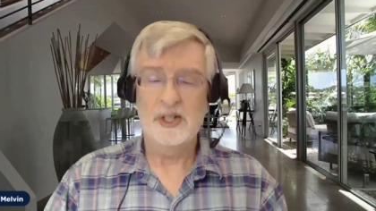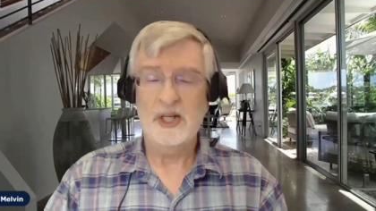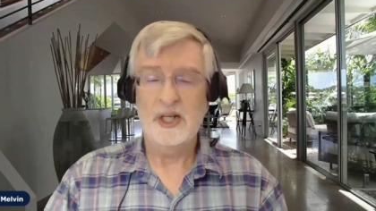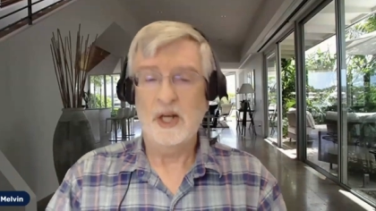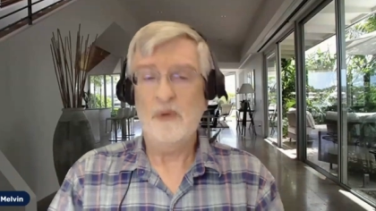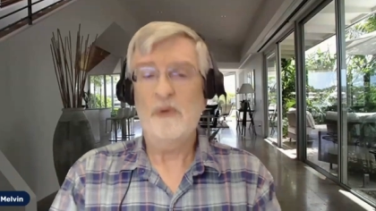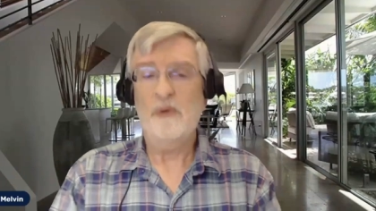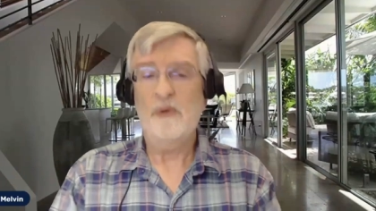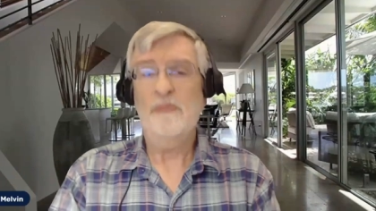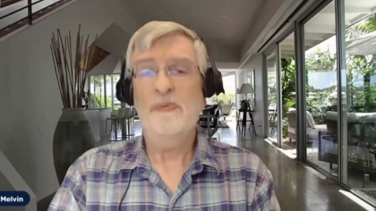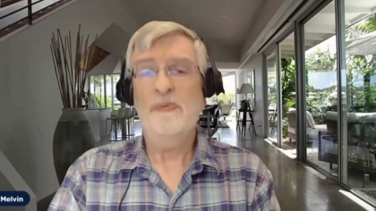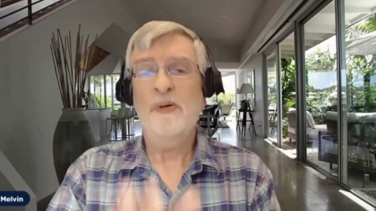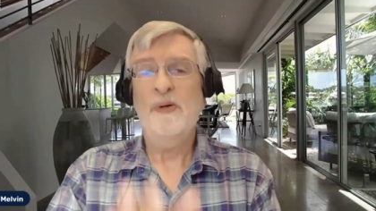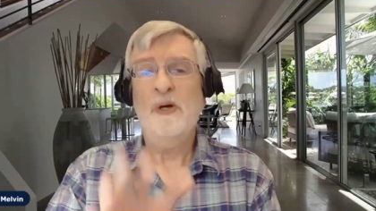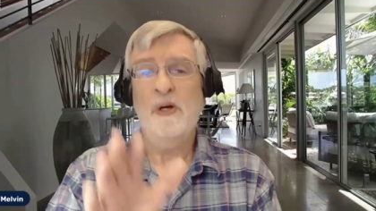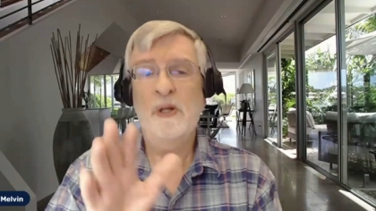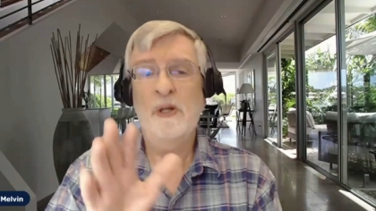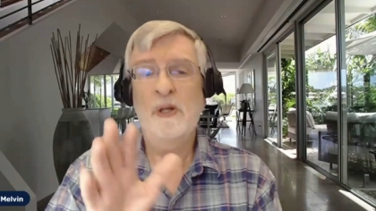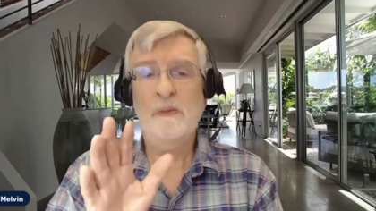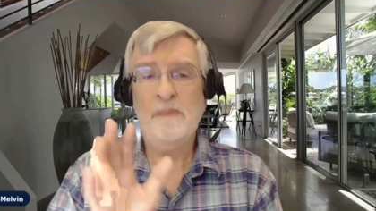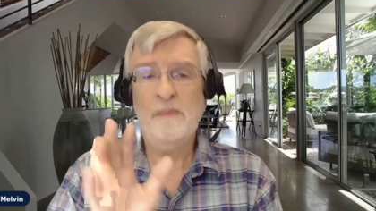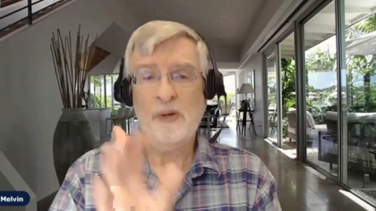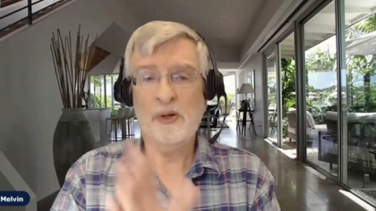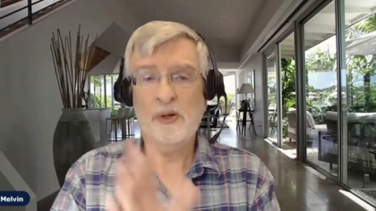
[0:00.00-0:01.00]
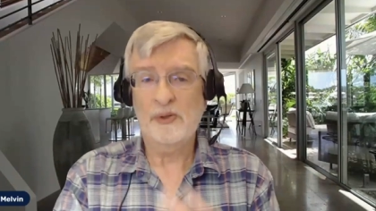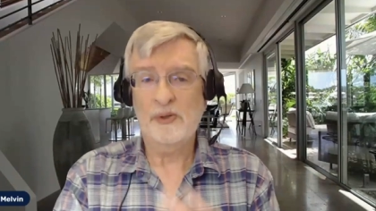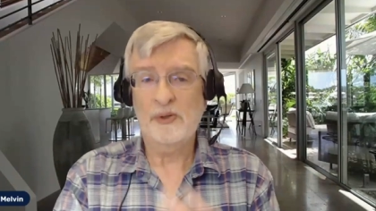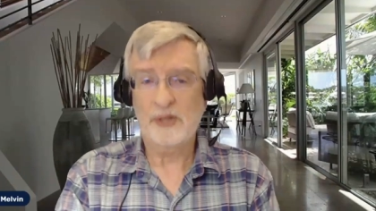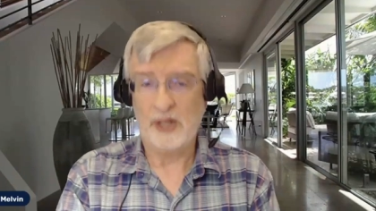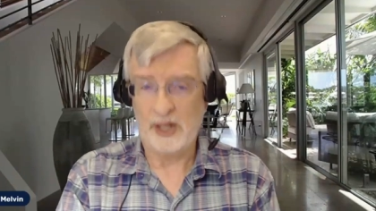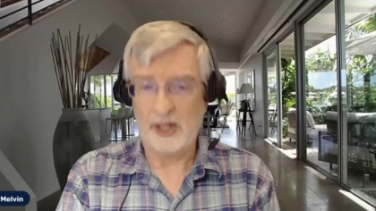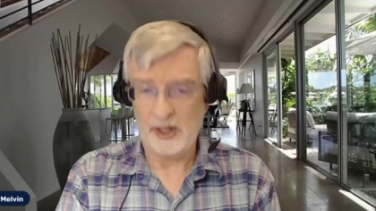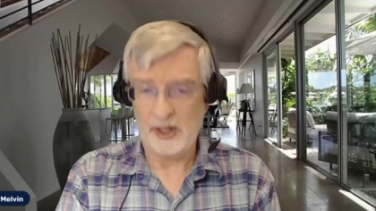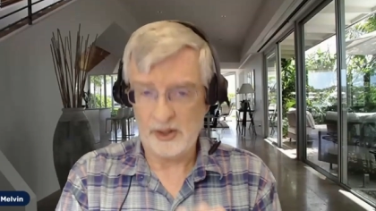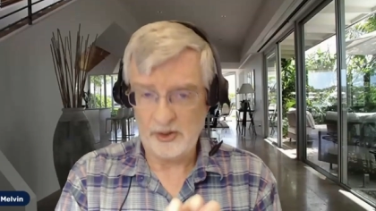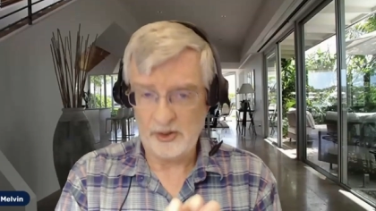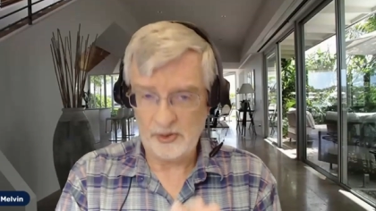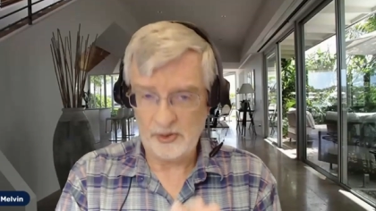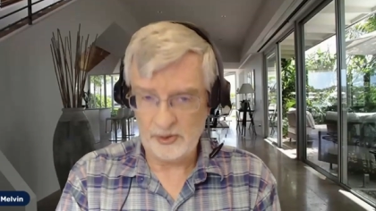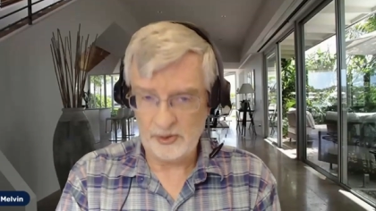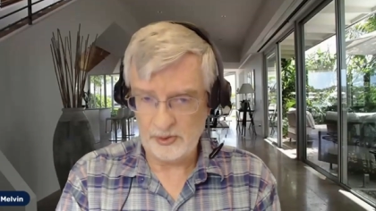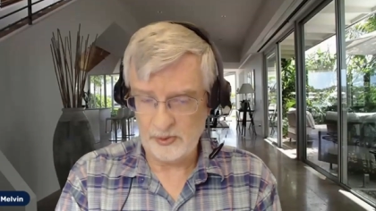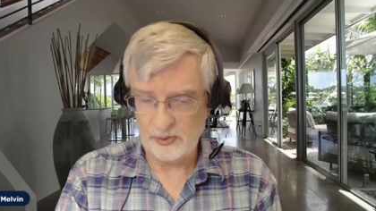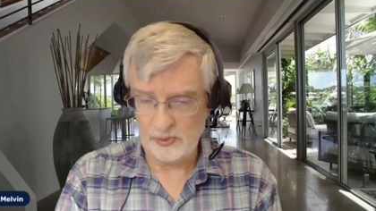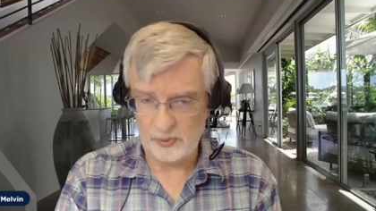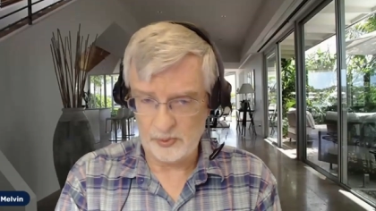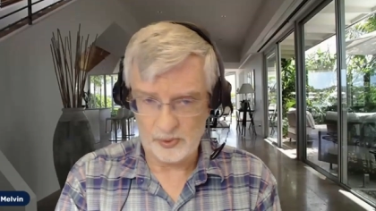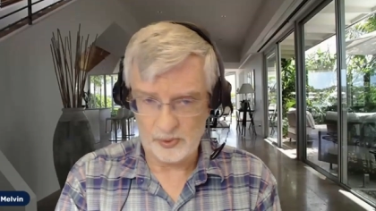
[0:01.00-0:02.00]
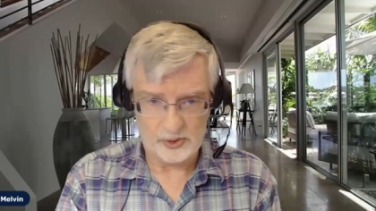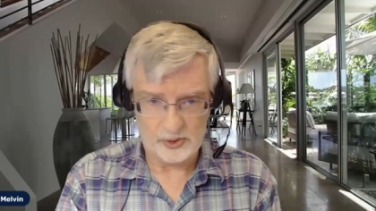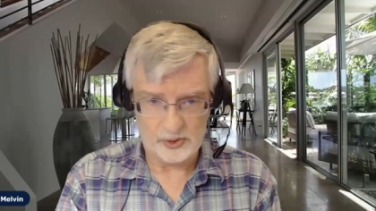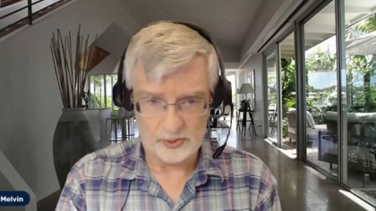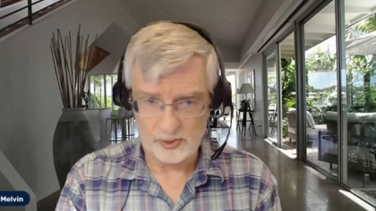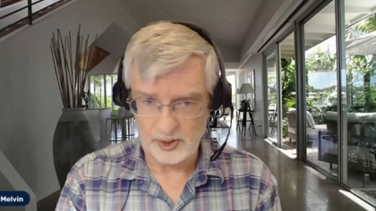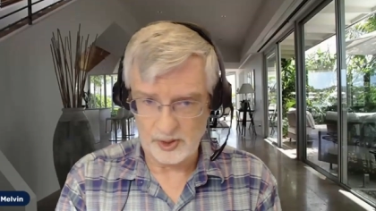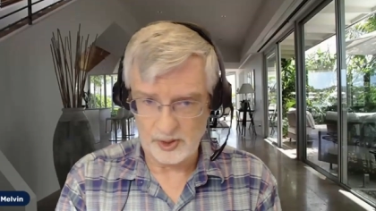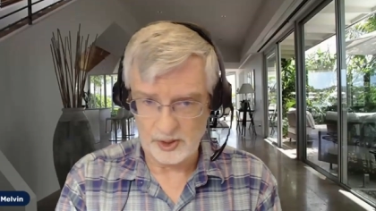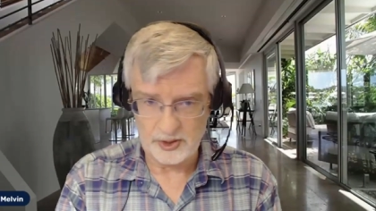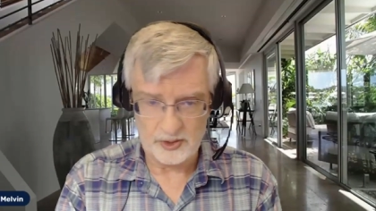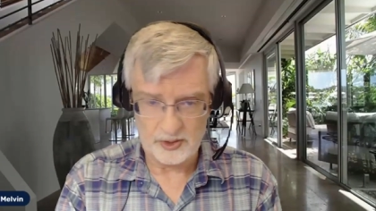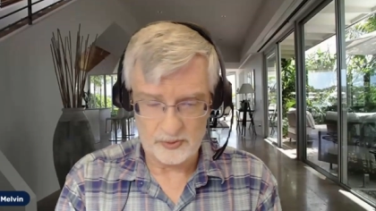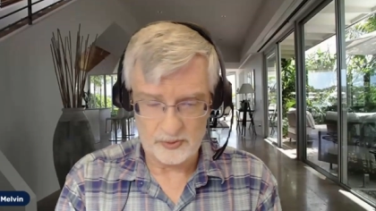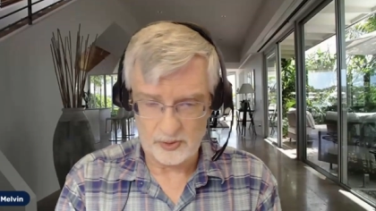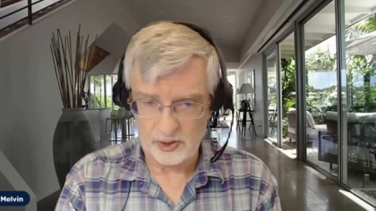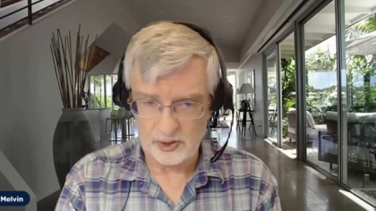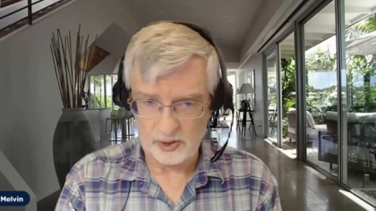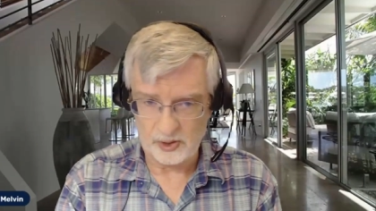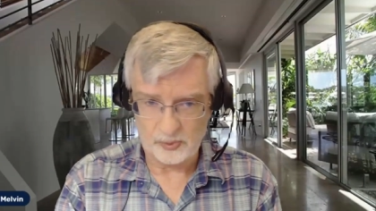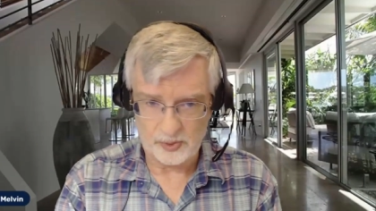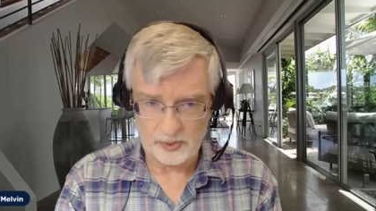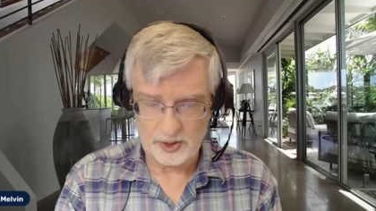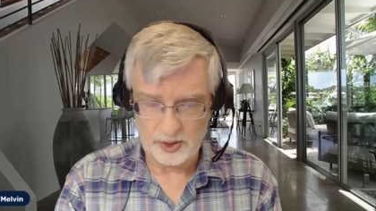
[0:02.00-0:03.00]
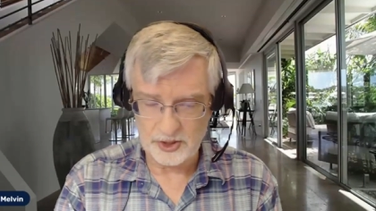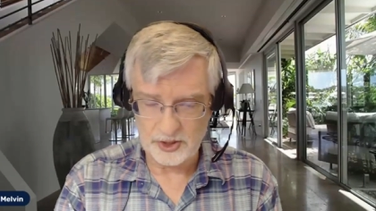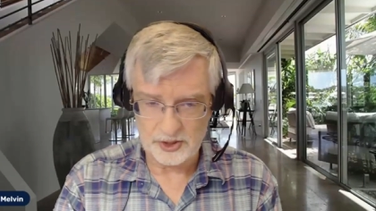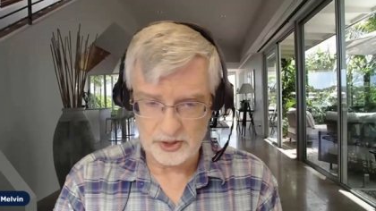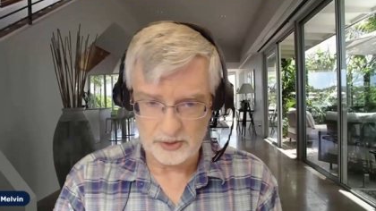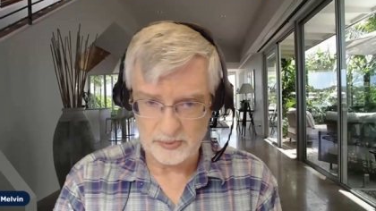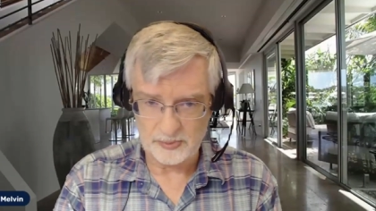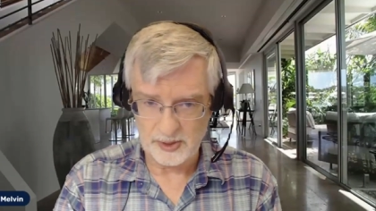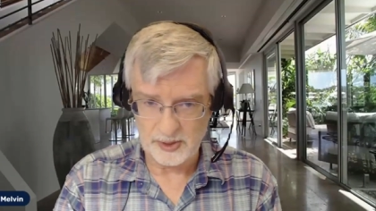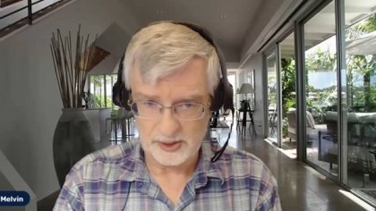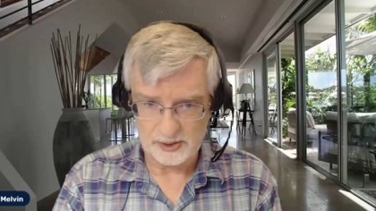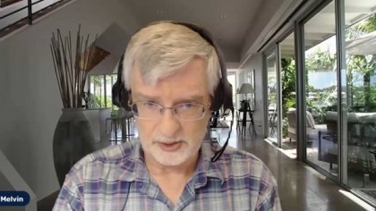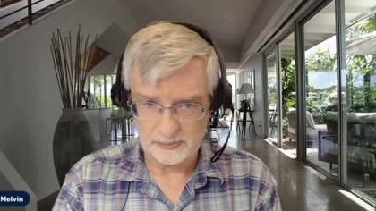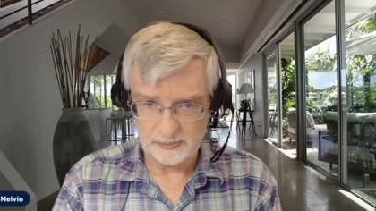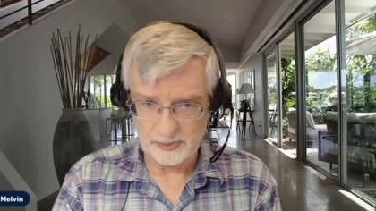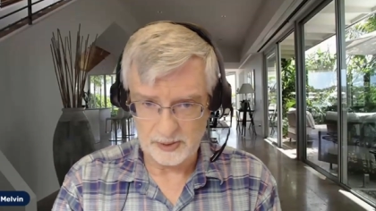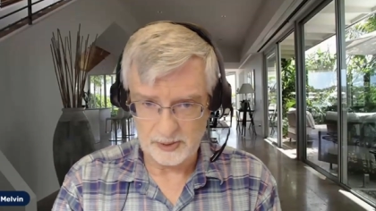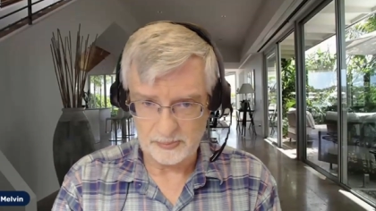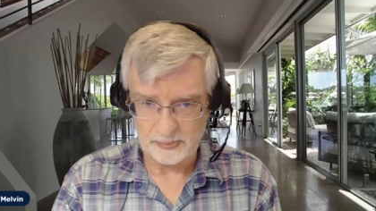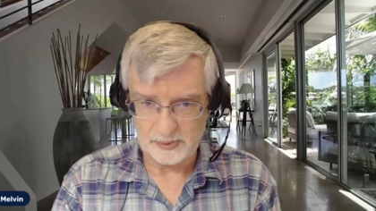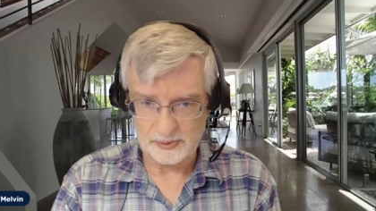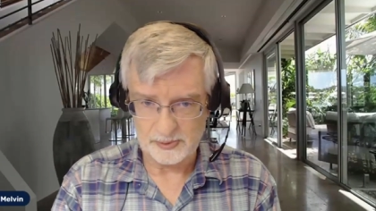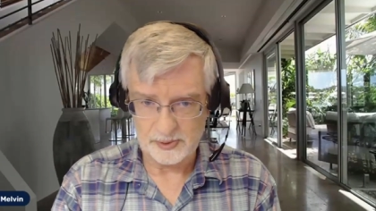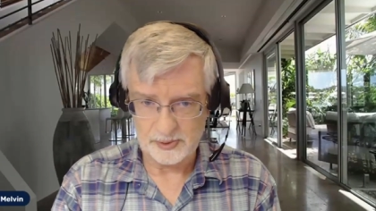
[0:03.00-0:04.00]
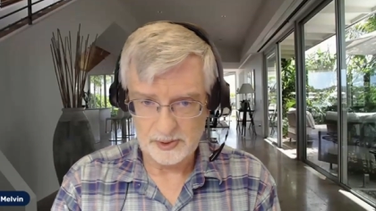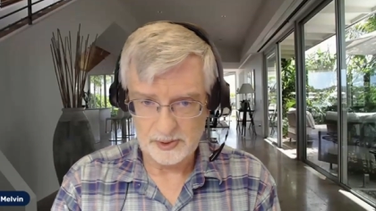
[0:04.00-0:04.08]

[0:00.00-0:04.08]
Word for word: and we'll put, impose a new world religion for all the religious minded people.